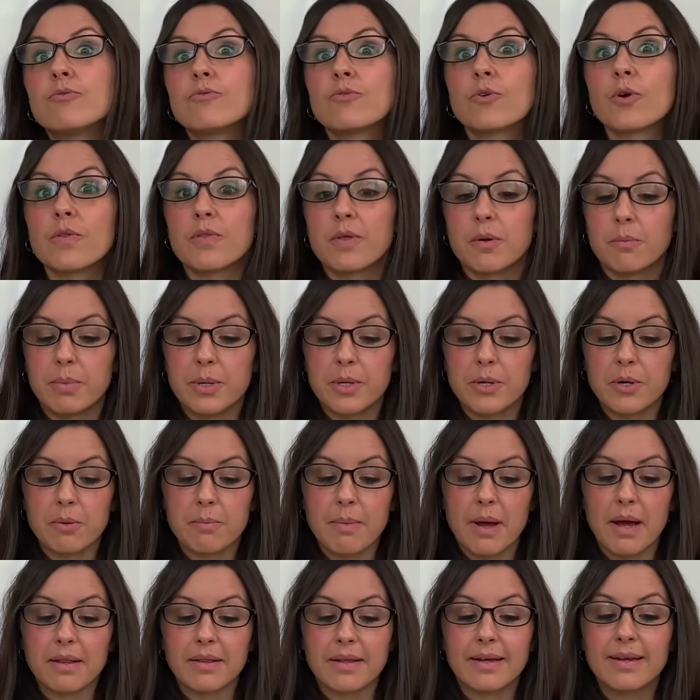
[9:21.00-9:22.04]
For the bitter
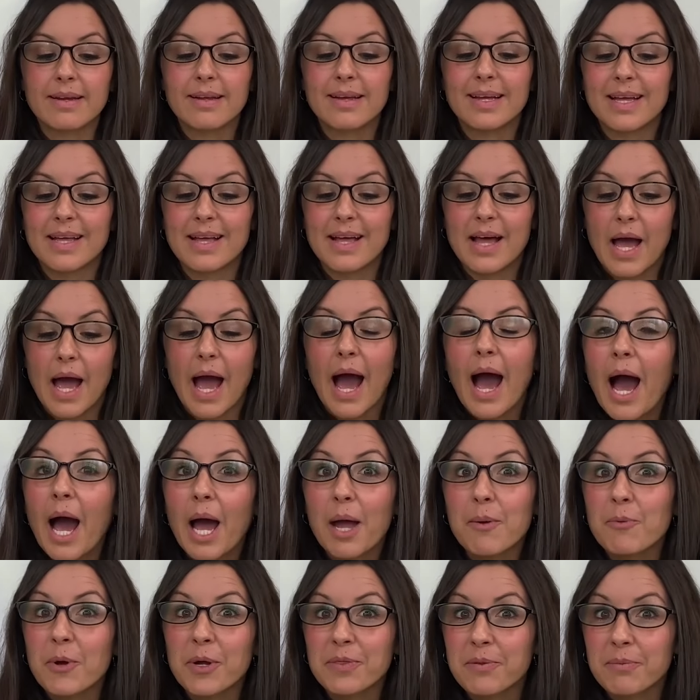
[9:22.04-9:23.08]
melon, I
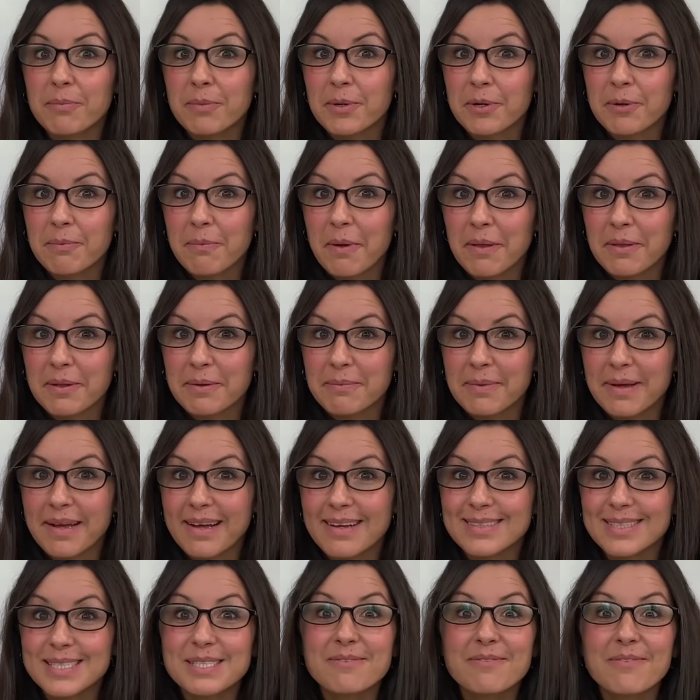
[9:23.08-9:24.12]
brought the bitter melon
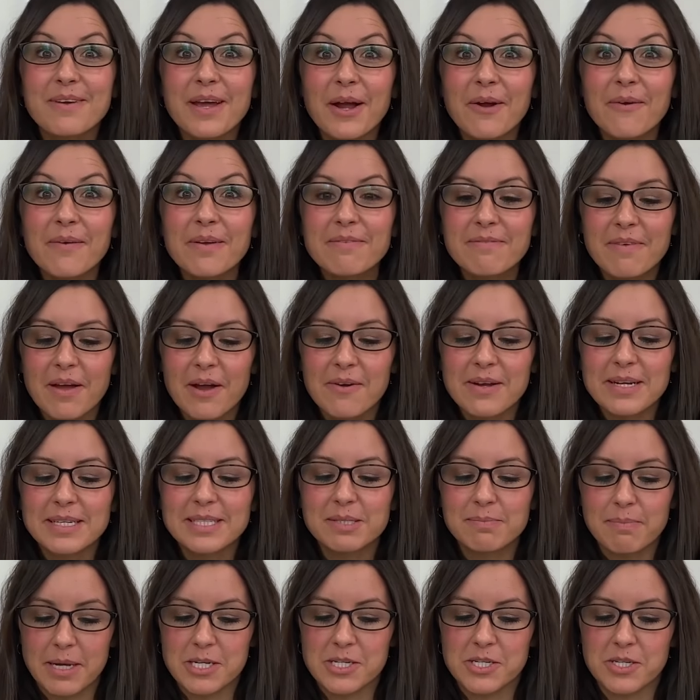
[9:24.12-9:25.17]
because it's very, very
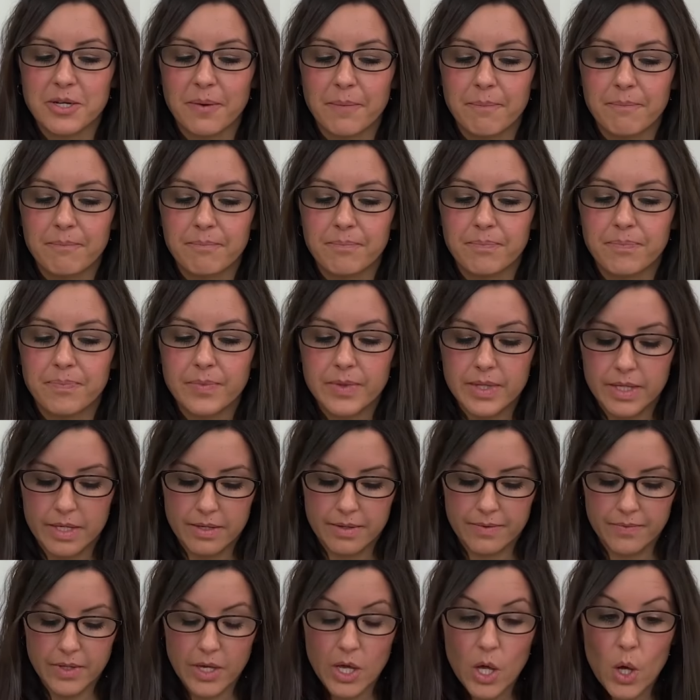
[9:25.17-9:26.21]
special.
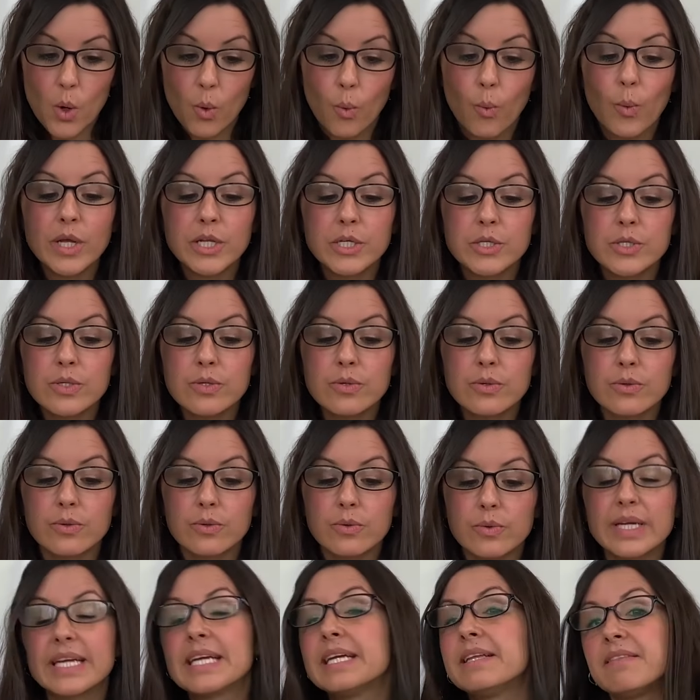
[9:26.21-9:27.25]
We
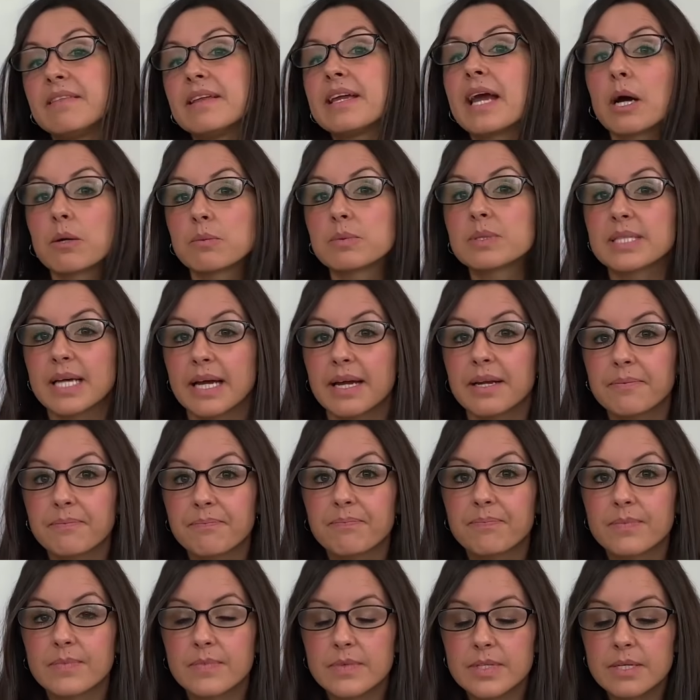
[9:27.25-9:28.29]
do eat the outside.
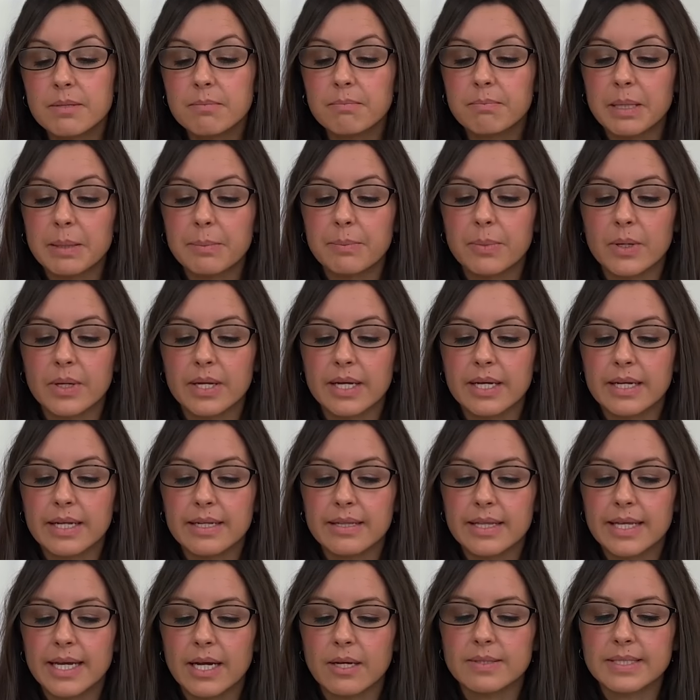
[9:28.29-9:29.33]
Some people can
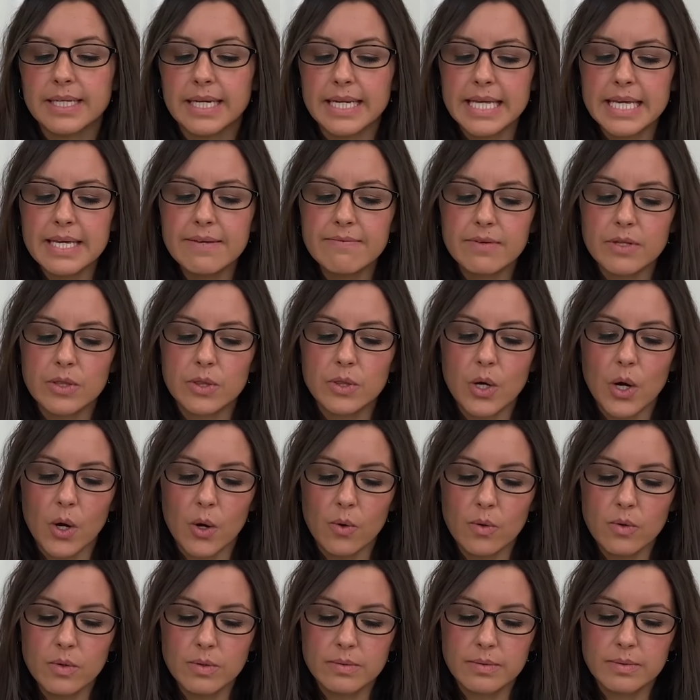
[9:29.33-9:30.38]
eat the outside, even
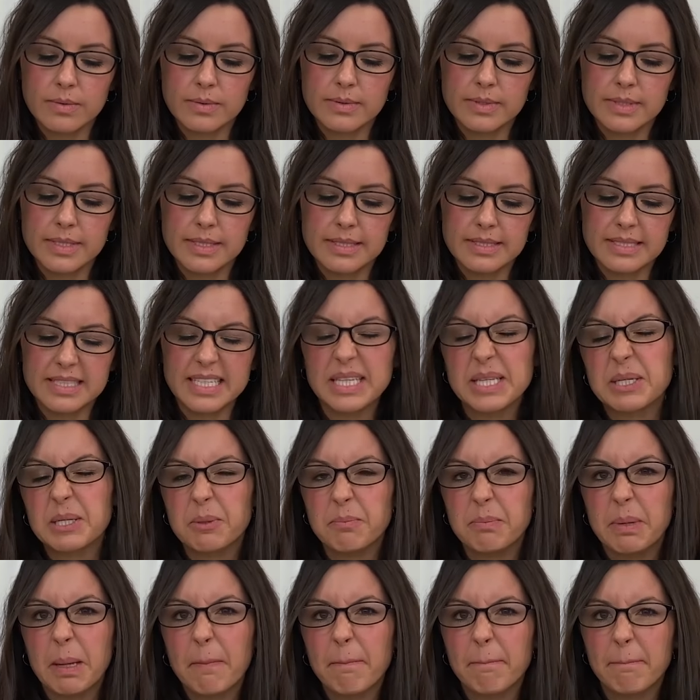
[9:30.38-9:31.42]
though it's a little
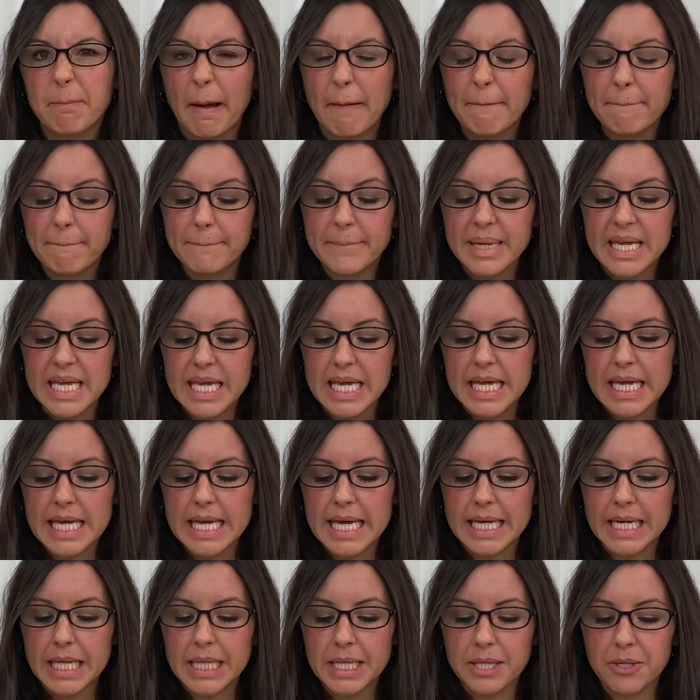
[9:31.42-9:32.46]
bit bumpy
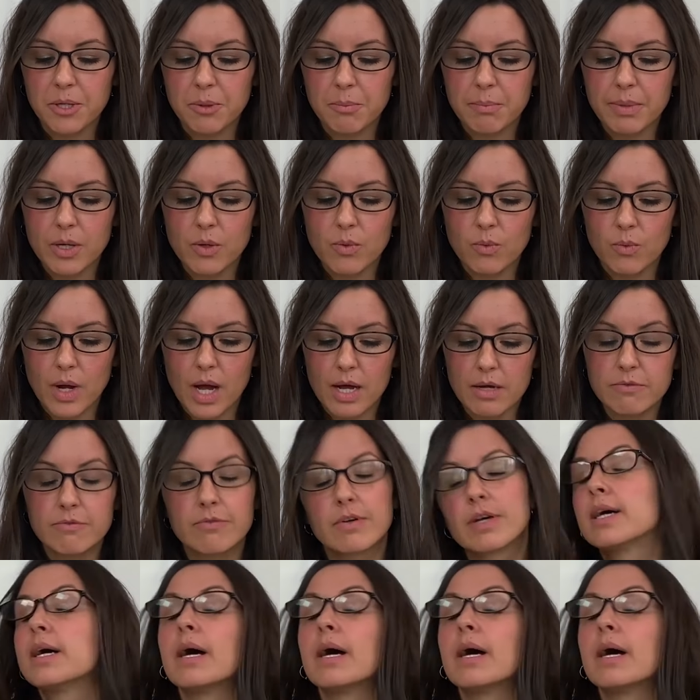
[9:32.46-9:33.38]
and a little bit rough.